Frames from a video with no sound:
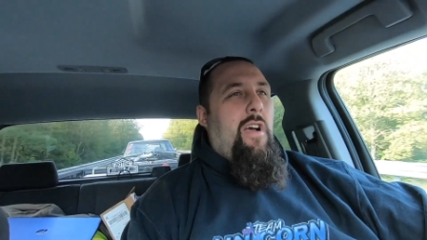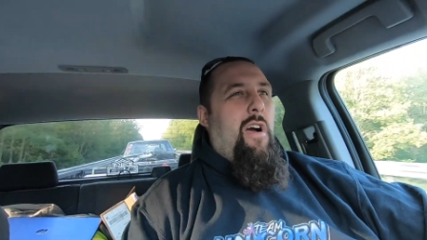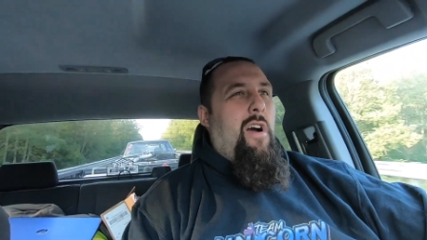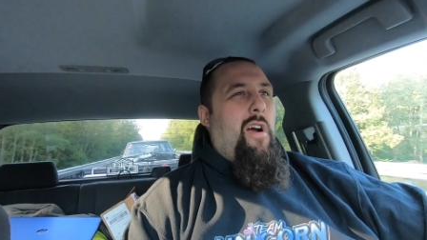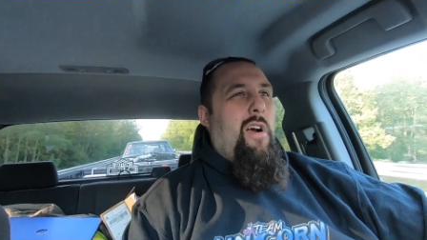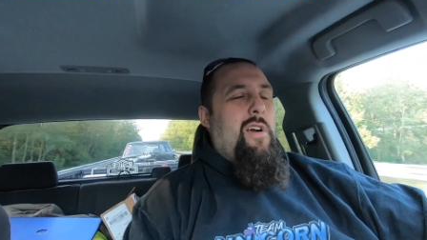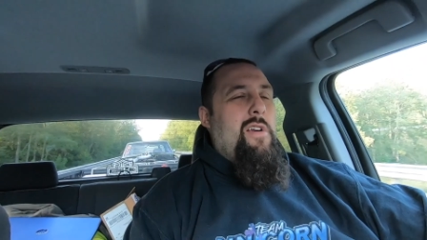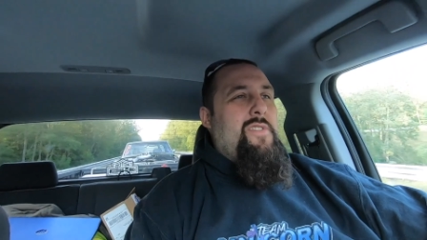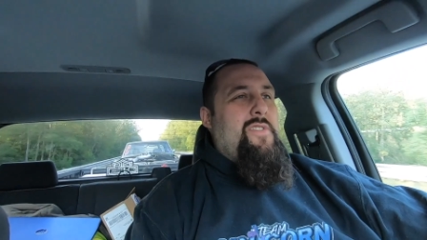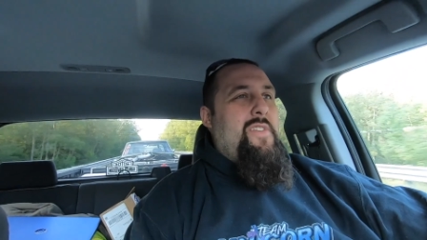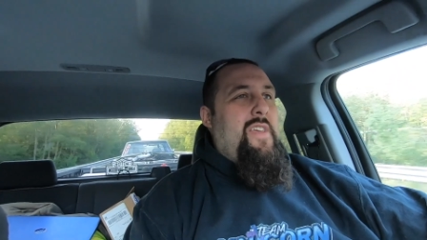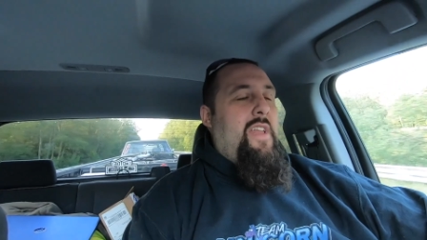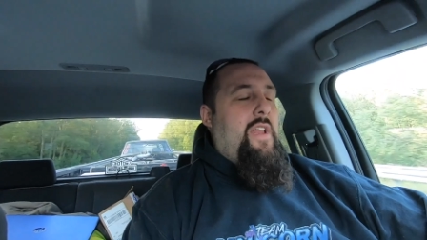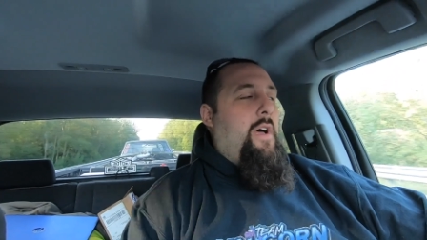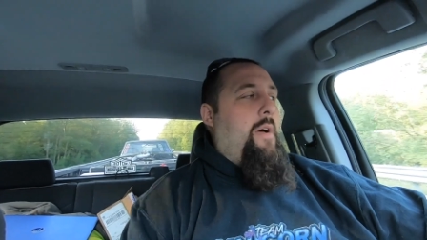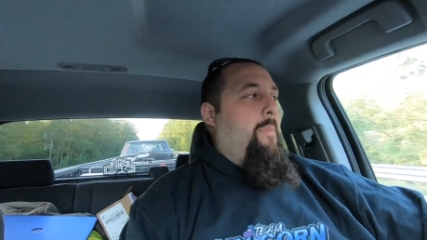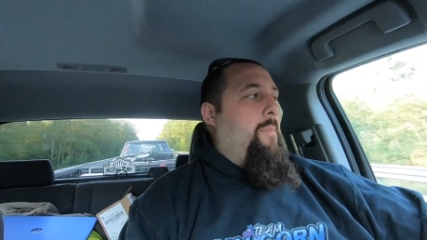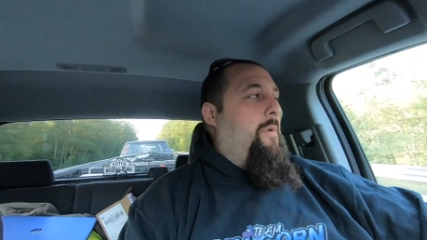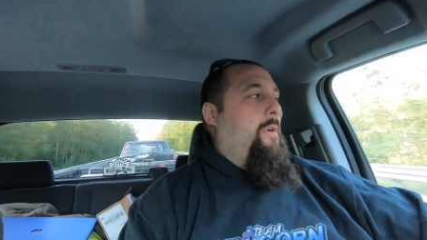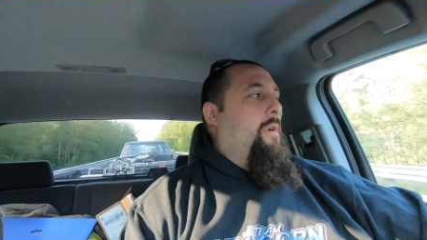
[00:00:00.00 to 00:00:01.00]
car set
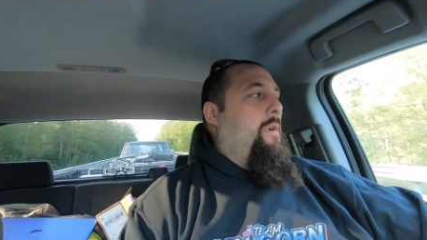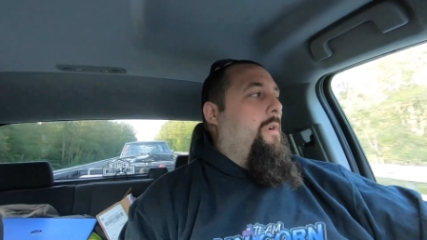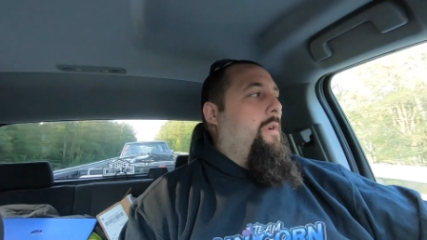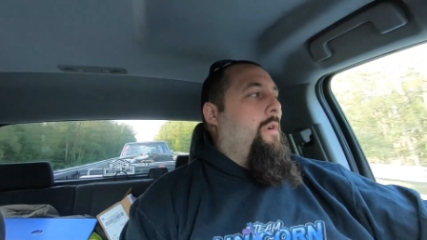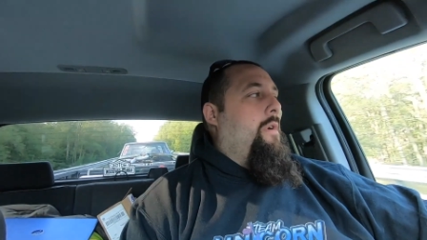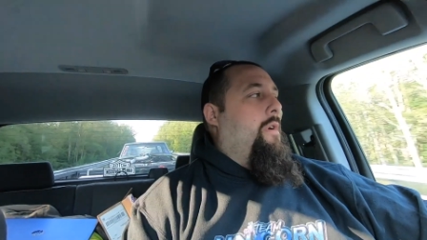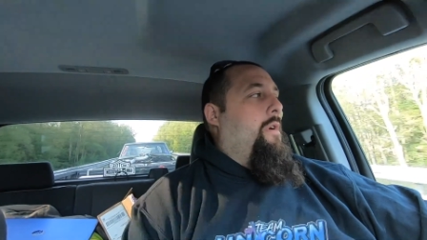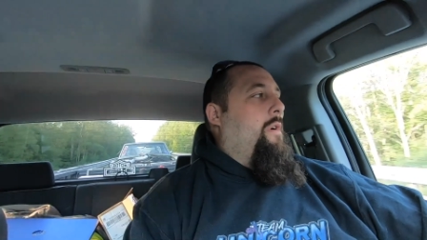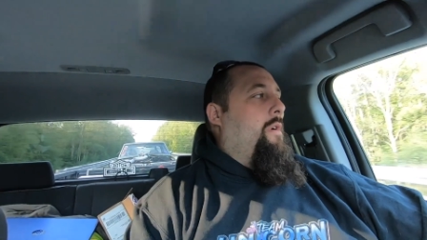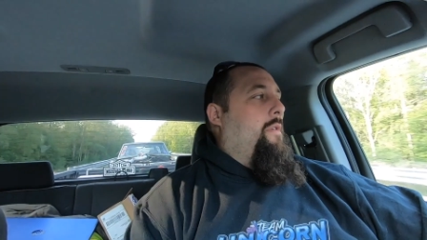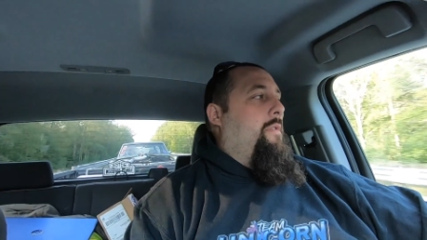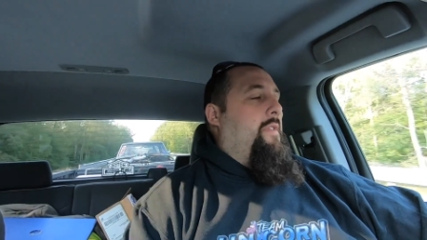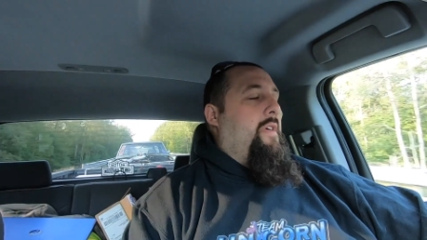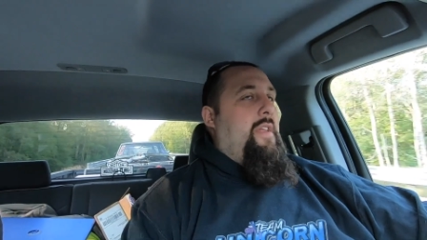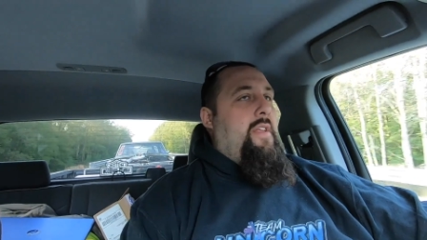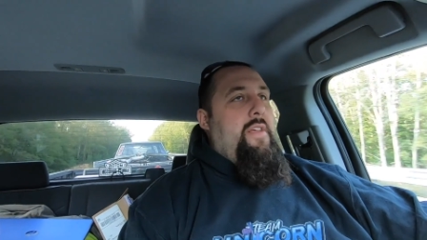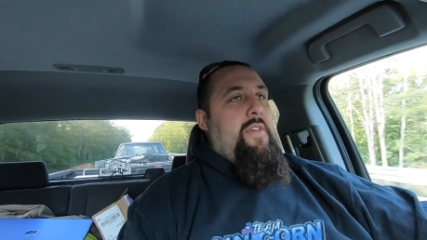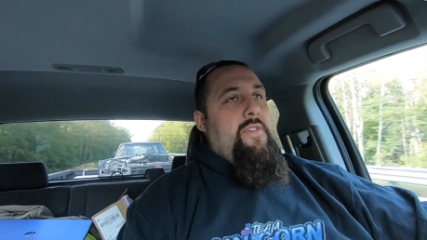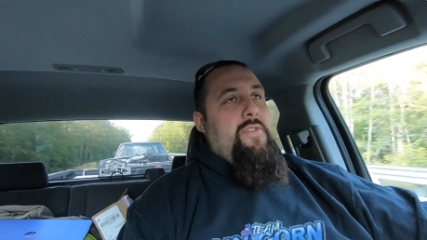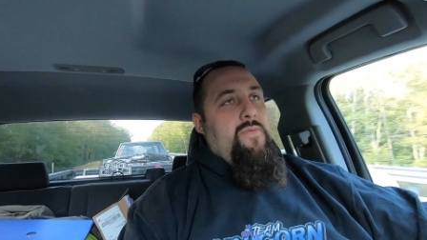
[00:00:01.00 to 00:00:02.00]
up
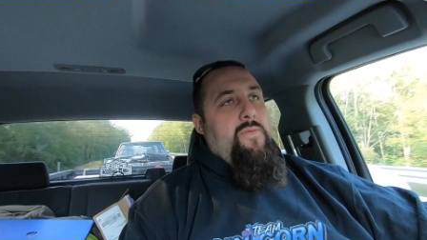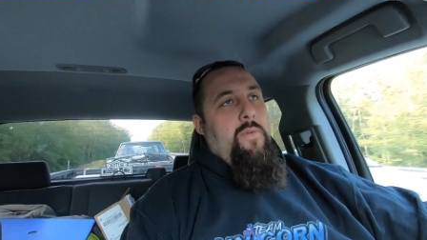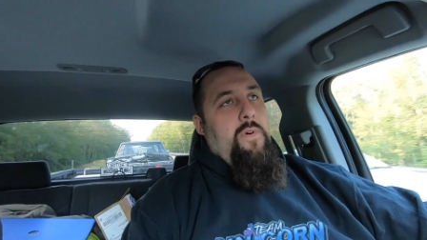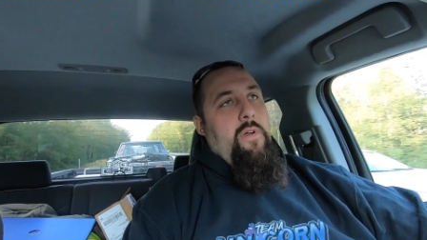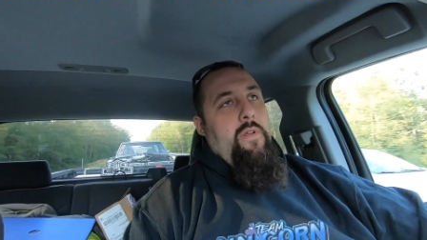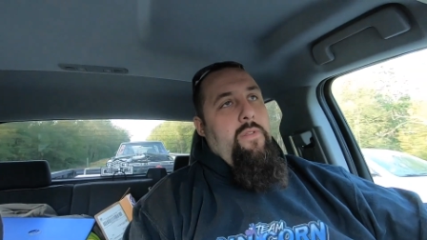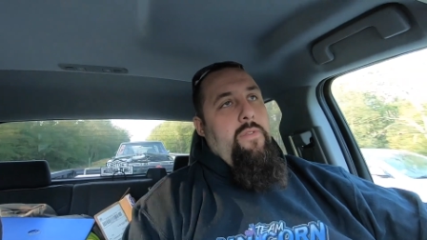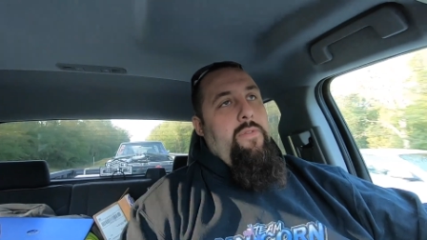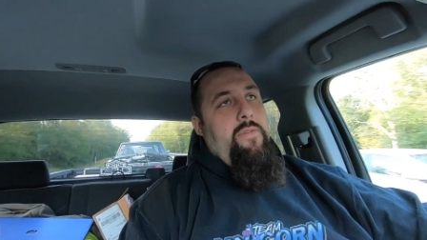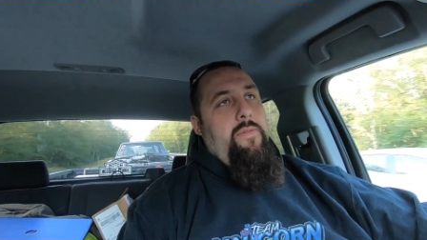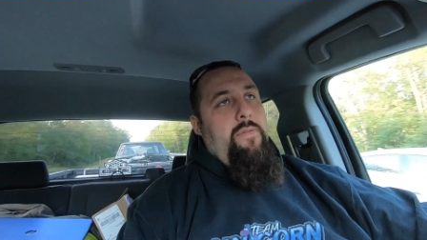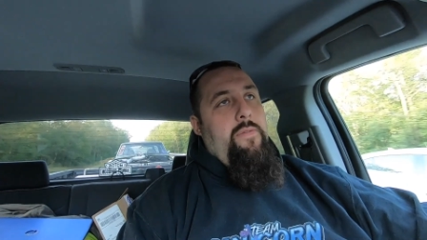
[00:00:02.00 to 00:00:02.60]
that is worth